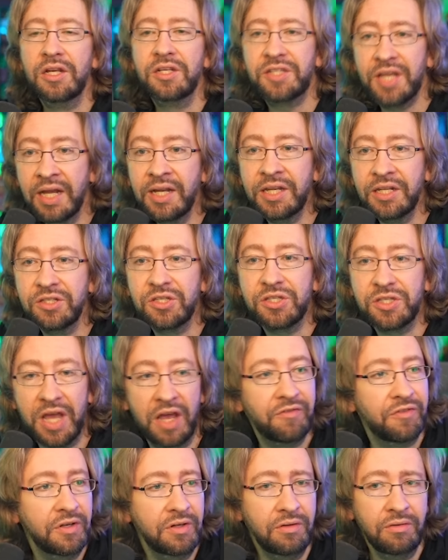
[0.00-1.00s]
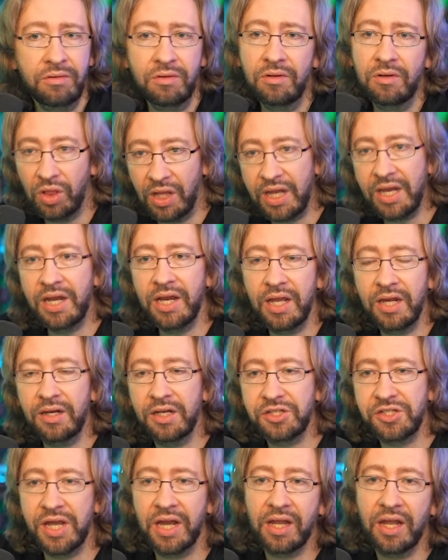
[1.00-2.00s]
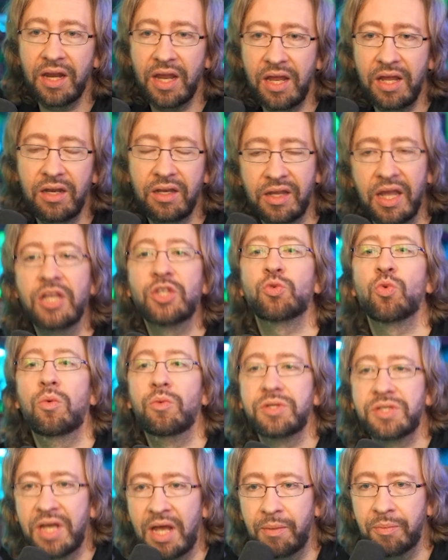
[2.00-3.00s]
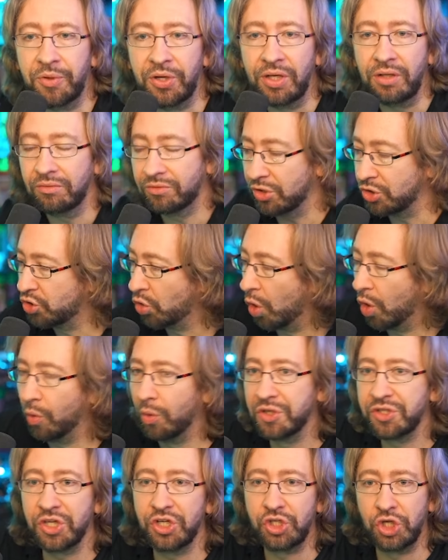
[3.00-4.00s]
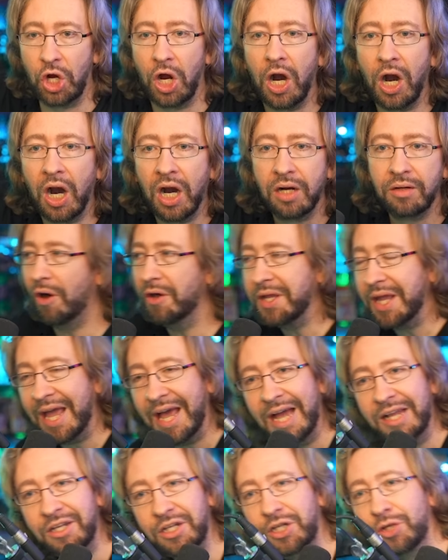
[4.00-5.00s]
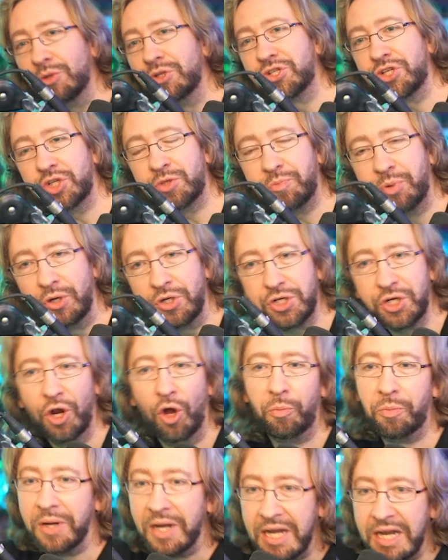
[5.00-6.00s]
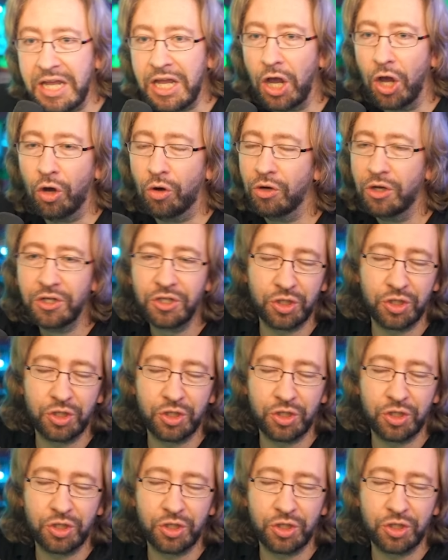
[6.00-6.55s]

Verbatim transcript: Tekken 7, leading into Tekken 8, guess what was happening? The door was ajar. All you had to do was just push it open, Neo.